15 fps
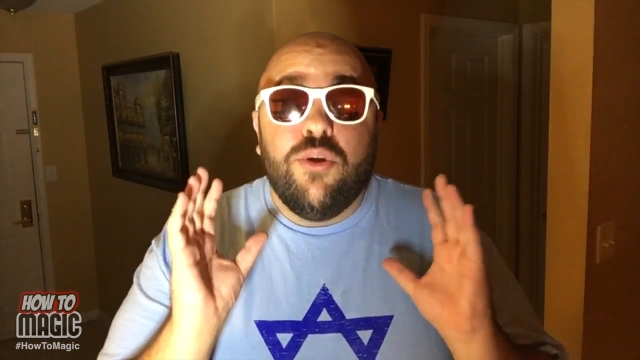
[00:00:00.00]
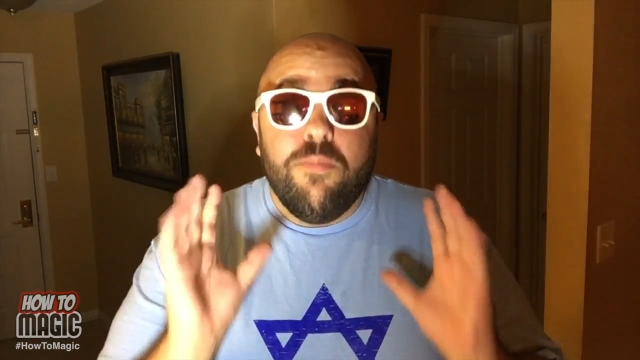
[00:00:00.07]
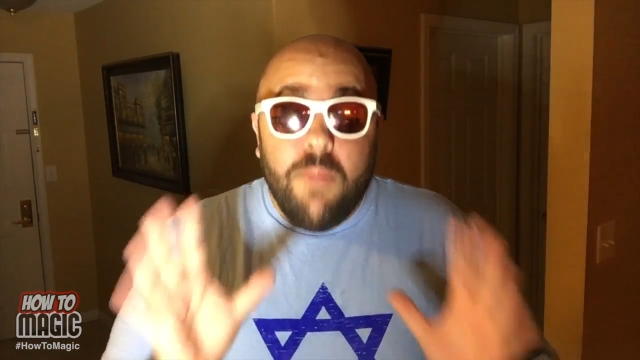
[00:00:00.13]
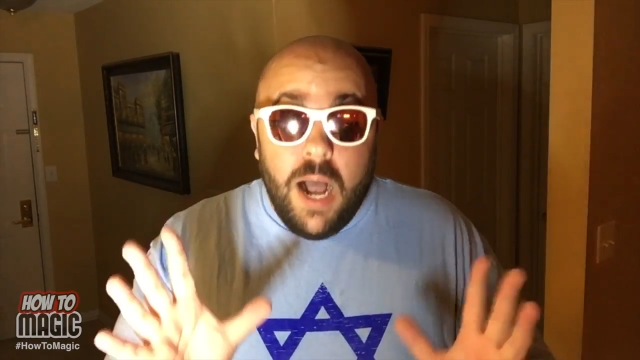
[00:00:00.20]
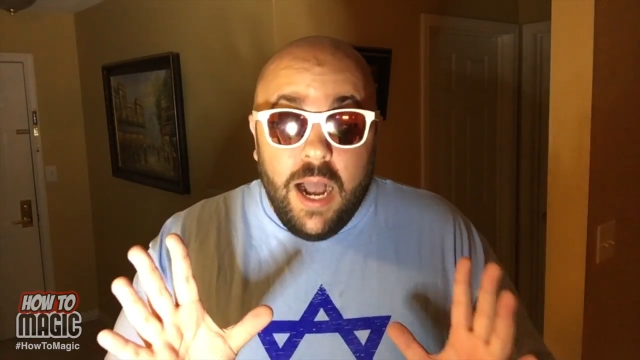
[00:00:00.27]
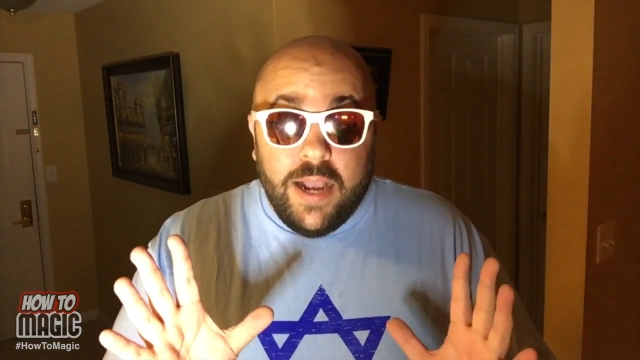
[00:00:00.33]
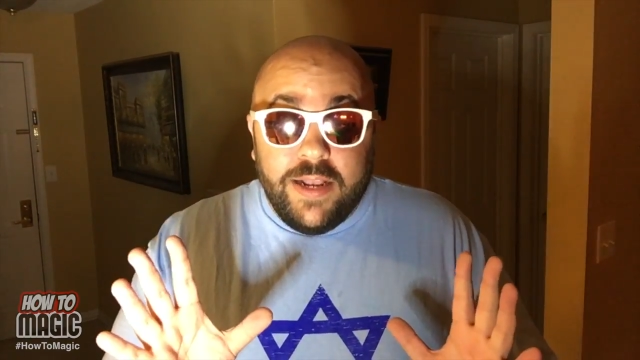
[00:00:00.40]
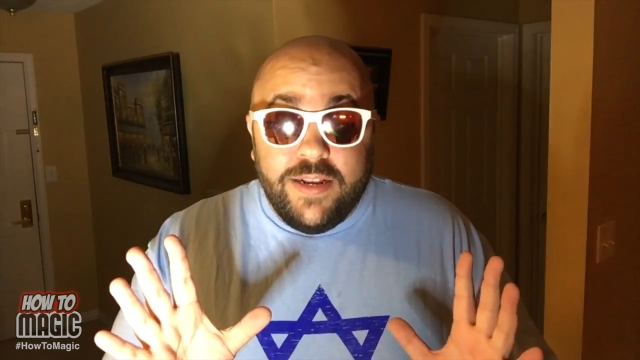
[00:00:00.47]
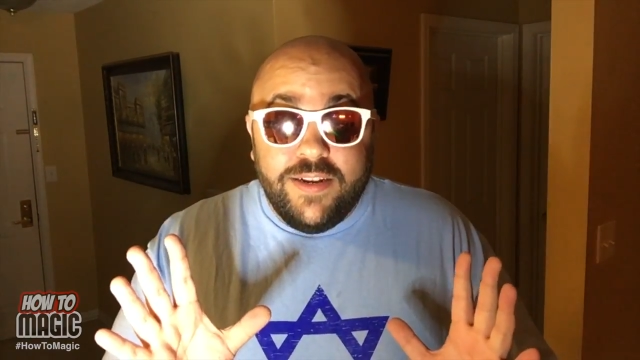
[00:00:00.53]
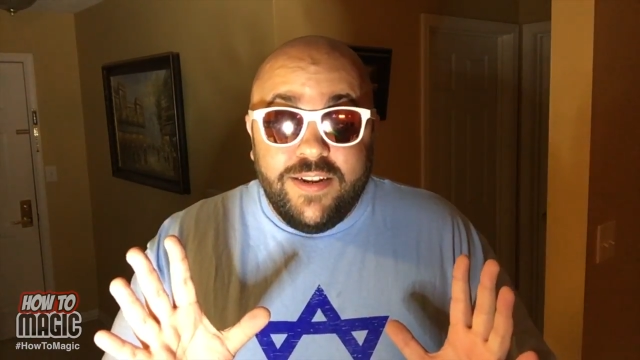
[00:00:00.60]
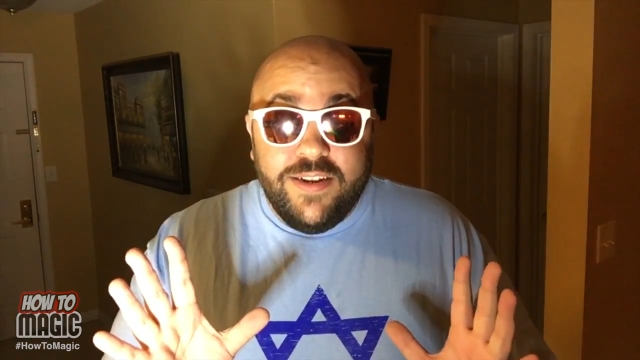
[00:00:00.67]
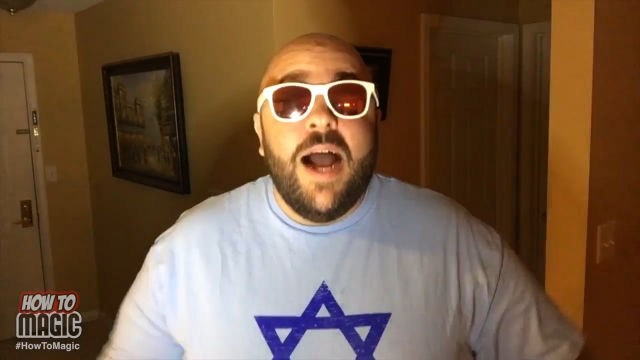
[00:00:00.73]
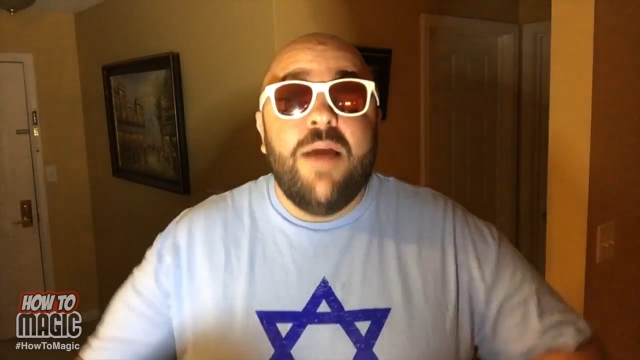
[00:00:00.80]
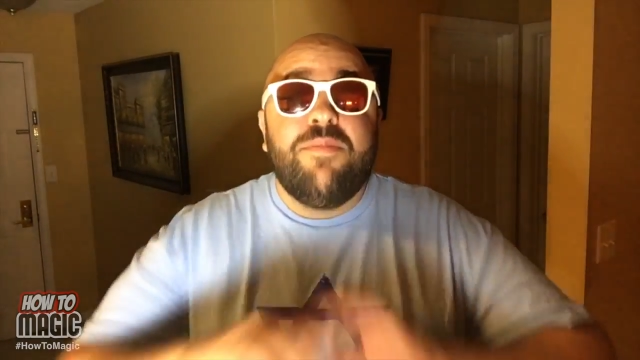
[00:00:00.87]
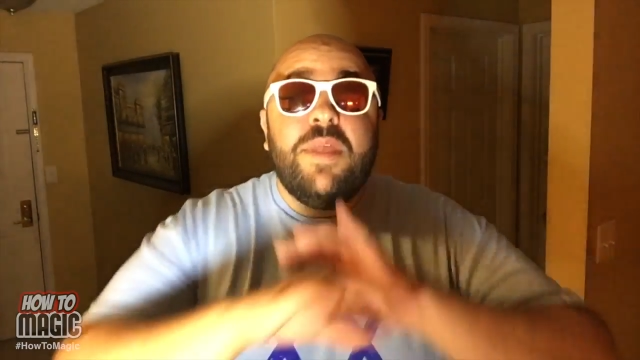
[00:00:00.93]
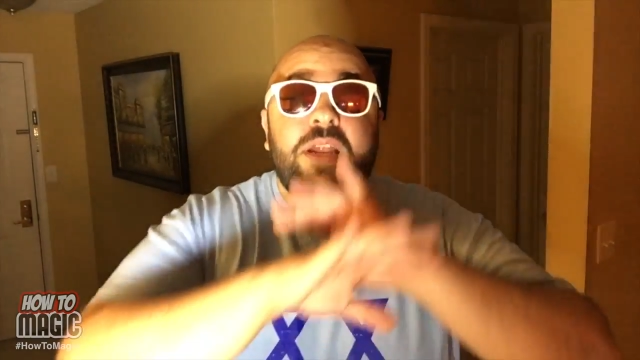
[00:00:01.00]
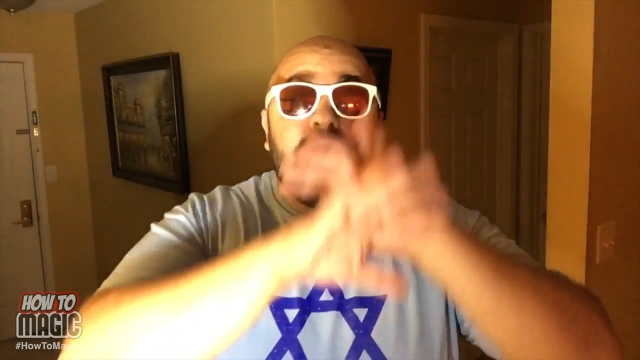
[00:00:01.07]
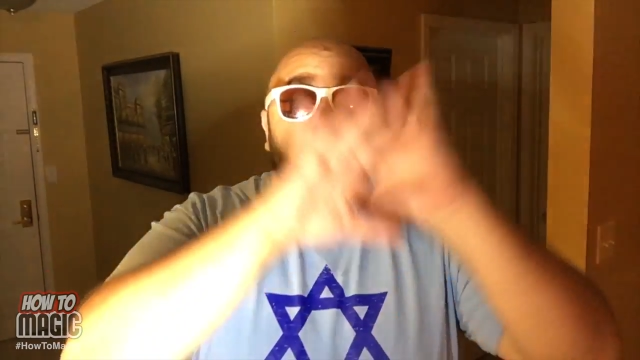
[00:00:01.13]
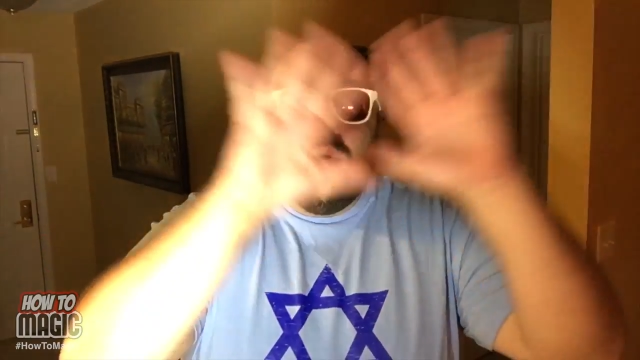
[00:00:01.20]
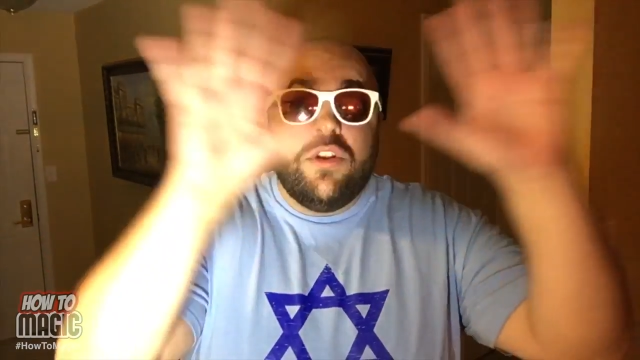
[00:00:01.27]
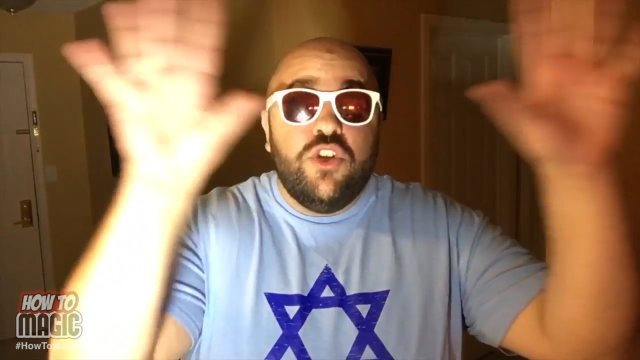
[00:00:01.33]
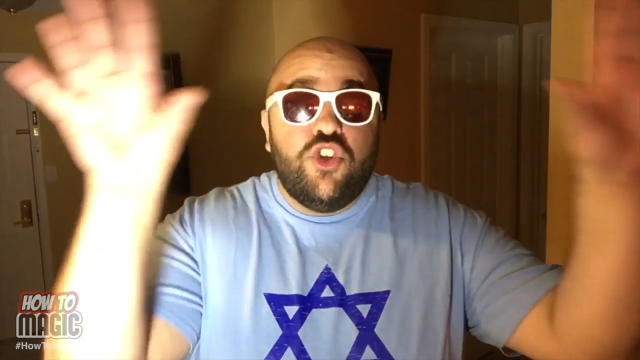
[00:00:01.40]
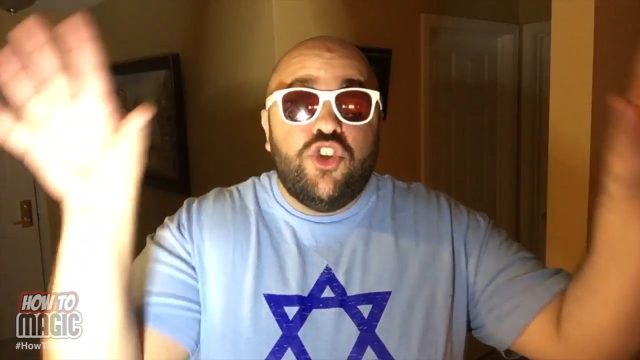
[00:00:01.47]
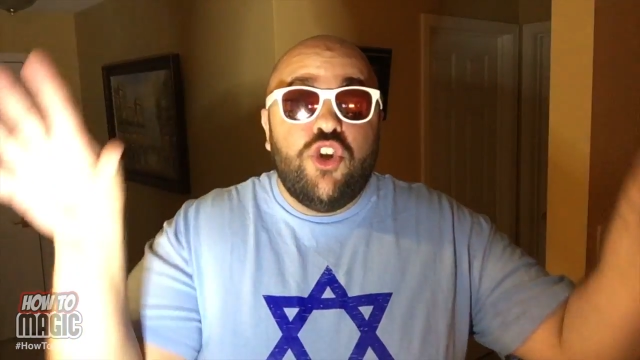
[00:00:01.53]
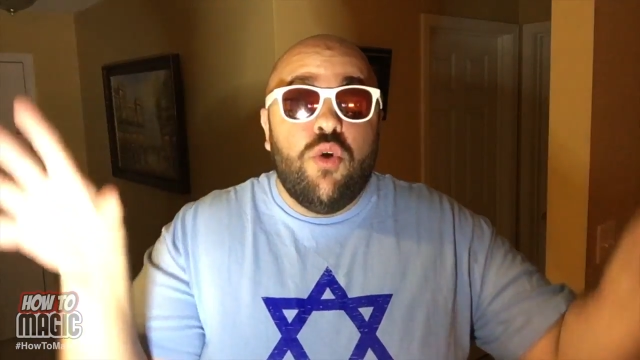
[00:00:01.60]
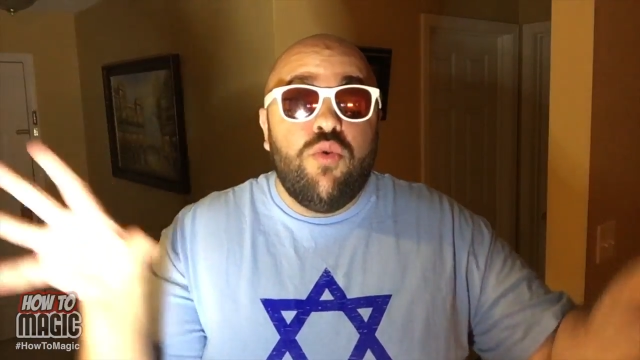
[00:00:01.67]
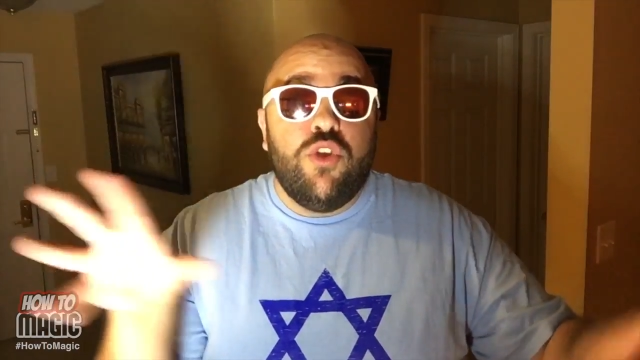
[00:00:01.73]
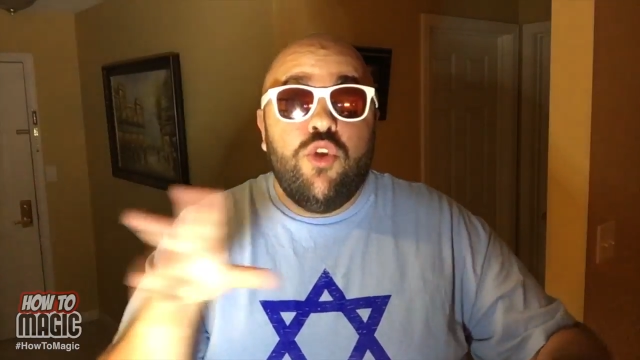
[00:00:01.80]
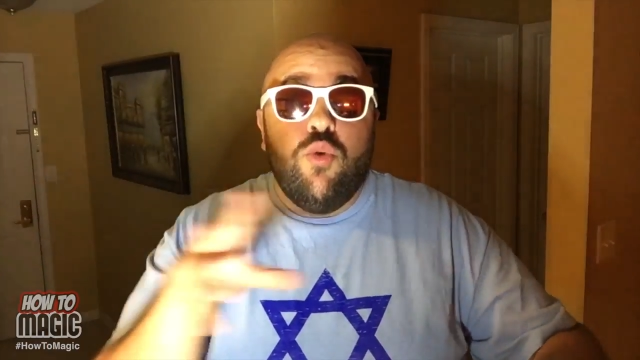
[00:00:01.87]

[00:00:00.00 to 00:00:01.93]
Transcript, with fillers: your mind, I am then going to show